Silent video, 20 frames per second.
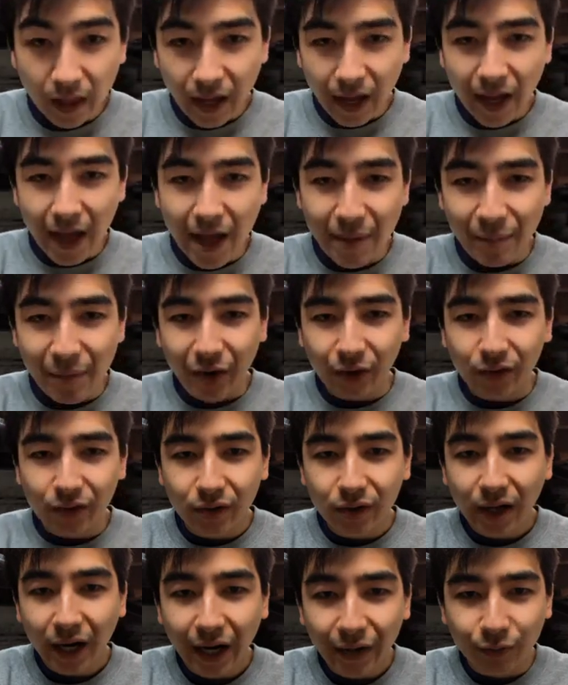ML,
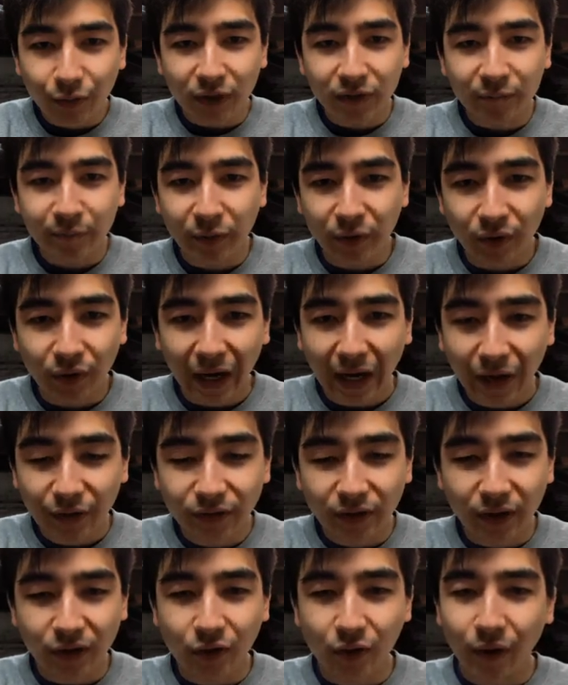hi Rice Bowl, how's
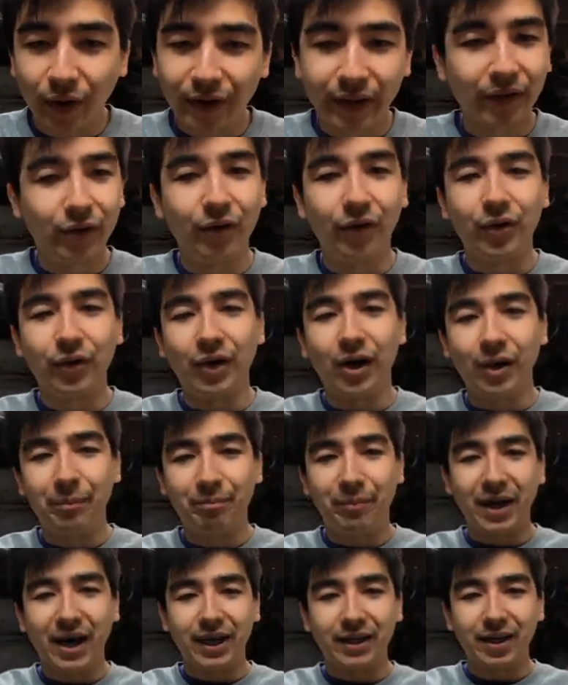it going? Yo, not
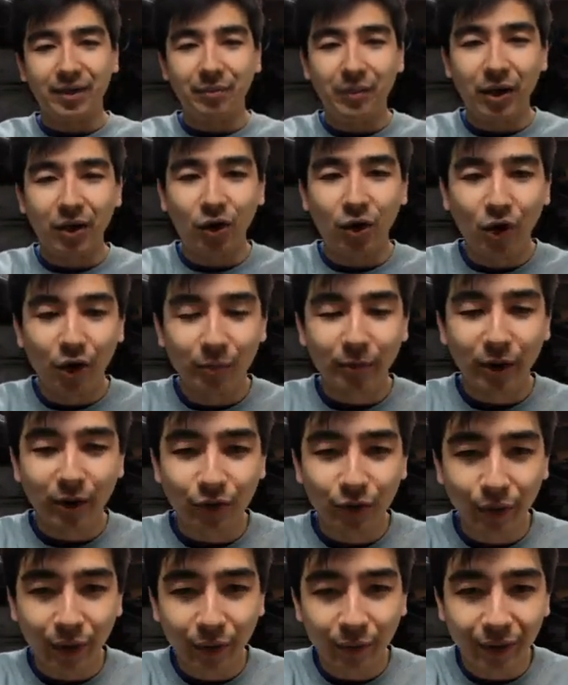bad, ML, hope you're
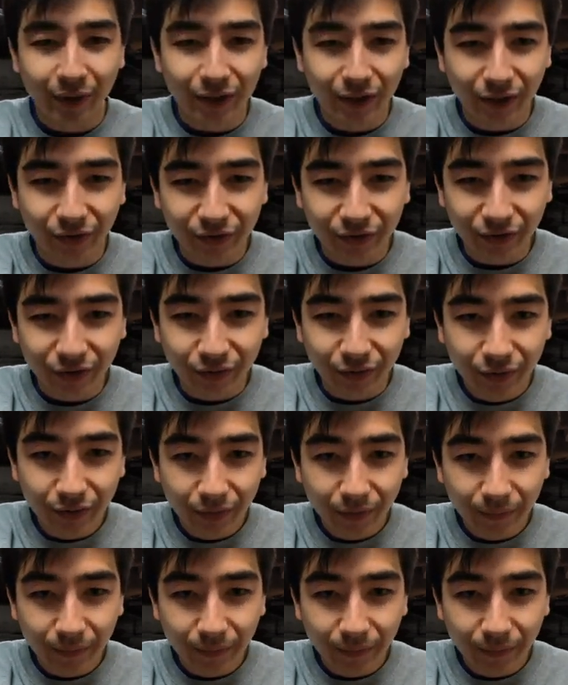doing well also.